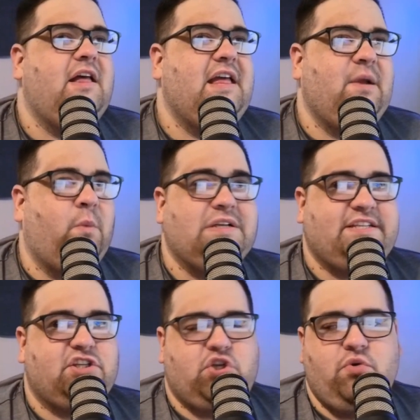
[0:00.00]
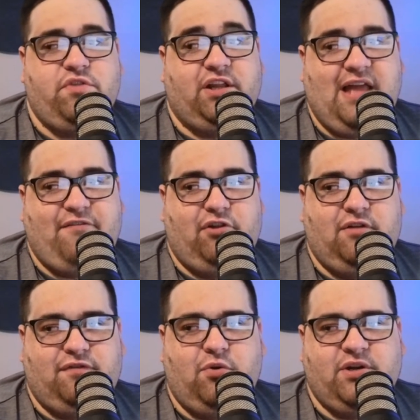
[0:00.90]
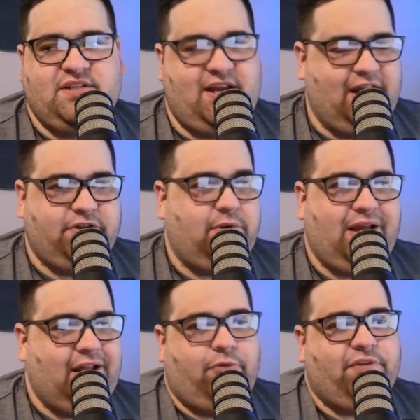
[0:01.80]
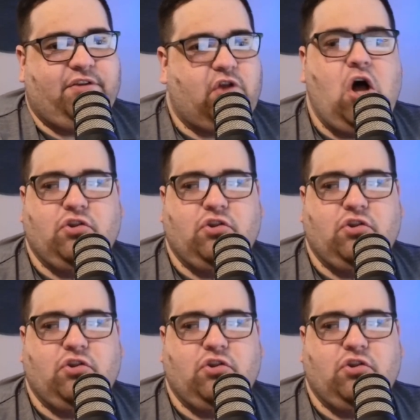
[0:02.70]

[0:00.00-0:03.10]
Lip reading: it wasn't to the level of Florida State. Now, I don't think all